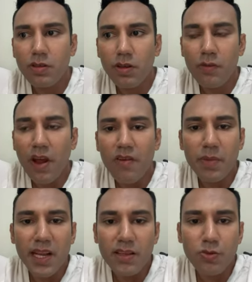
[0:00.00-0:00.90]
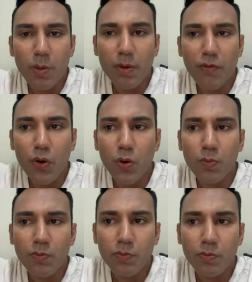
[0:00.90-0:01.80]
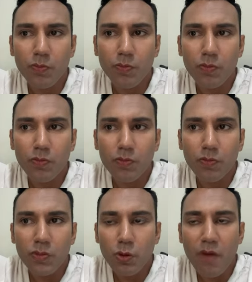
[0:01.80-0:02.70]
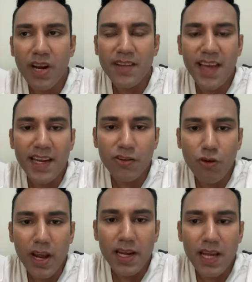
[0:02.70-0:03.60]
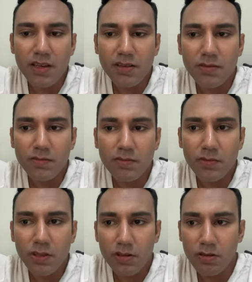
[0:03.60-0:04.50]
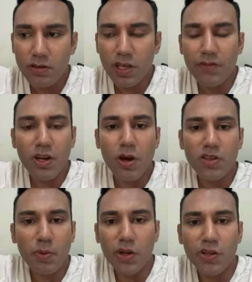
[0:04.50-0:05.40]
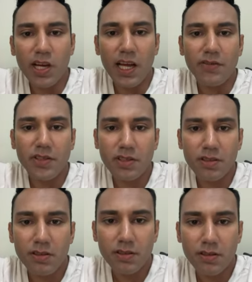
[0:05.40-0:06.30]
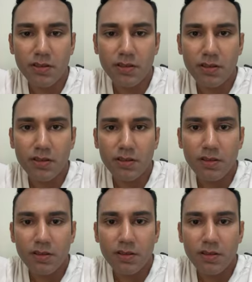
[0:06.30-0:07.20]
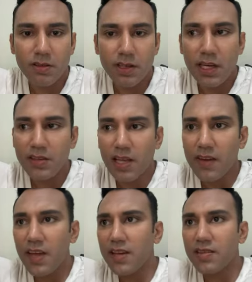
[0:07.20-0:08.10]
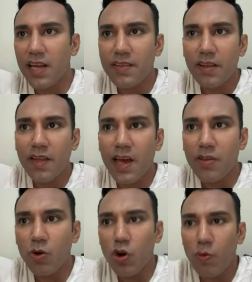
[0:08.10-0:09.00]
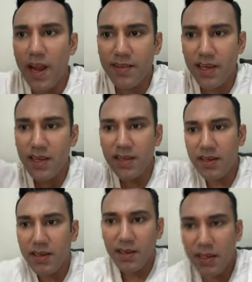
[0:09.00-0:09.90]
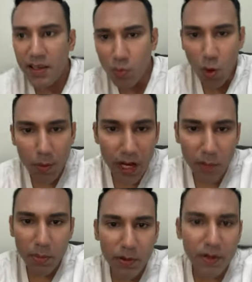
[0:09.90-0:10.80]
You've never been into it before. You haven't had any training. You don't even know how to put on your gloves. And it's like they're standing there, they're all ready. They're warming up,